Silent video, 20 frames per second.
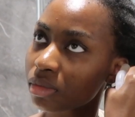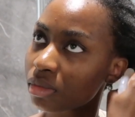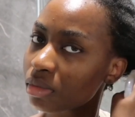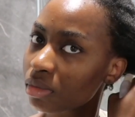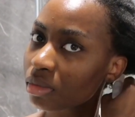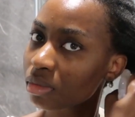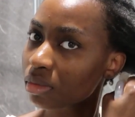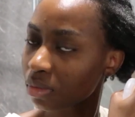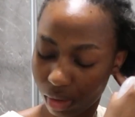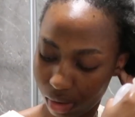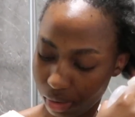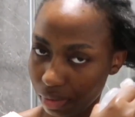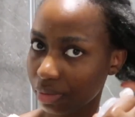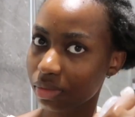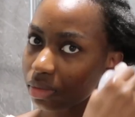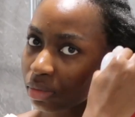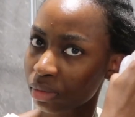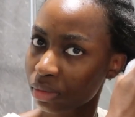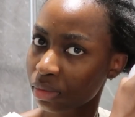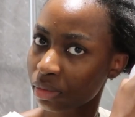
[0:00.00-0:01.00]
over that
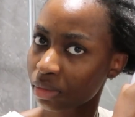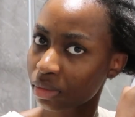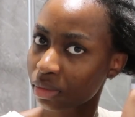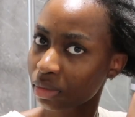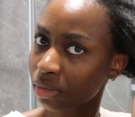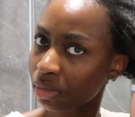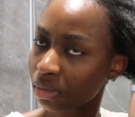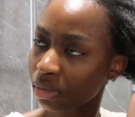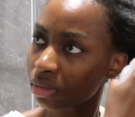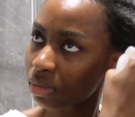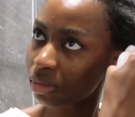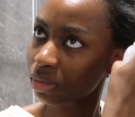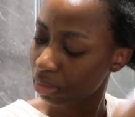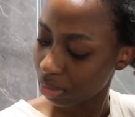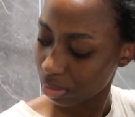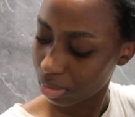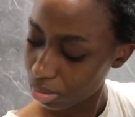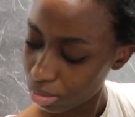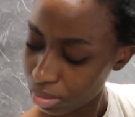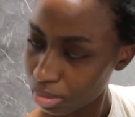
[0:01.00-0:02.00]
section, and
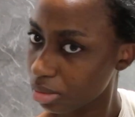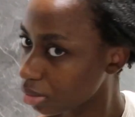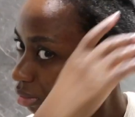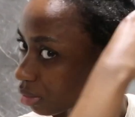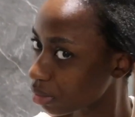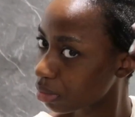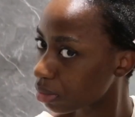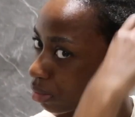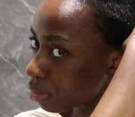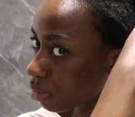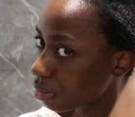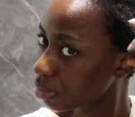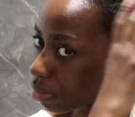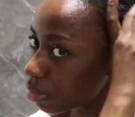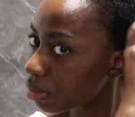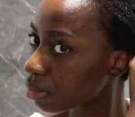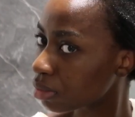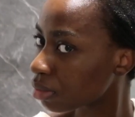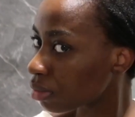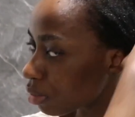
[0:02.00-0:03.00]
just try to
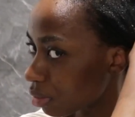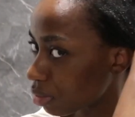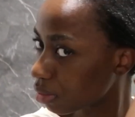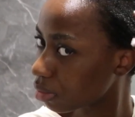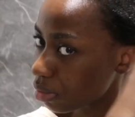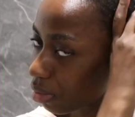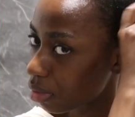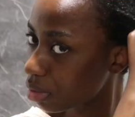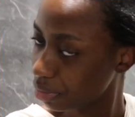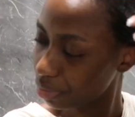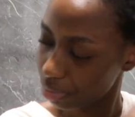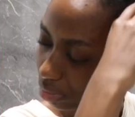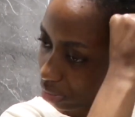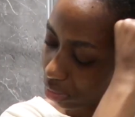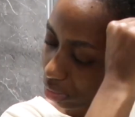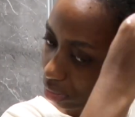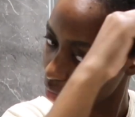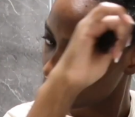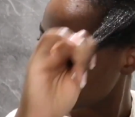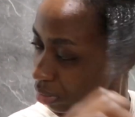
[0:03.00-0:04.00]
loosely finger
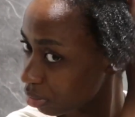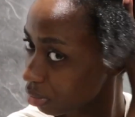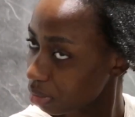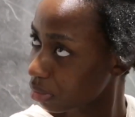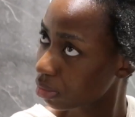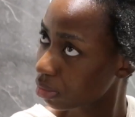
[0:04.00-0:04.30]
detangle,